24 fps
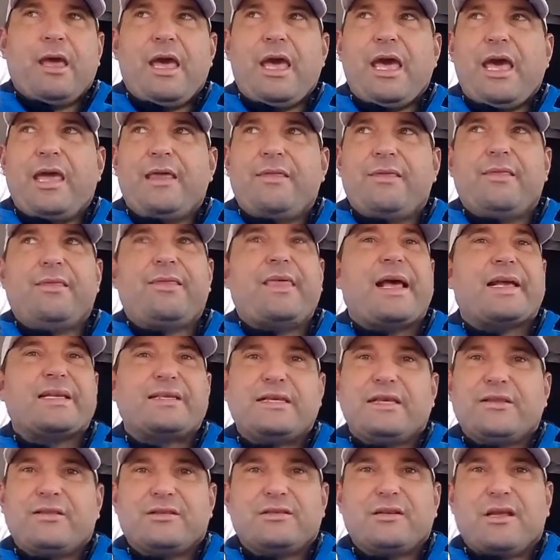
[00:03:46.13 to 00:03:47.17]
And that
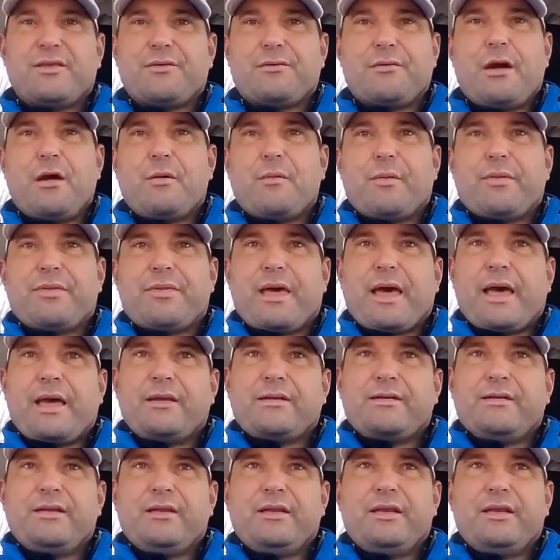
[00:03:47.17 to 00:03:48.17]
said, there's nothing wrong with that.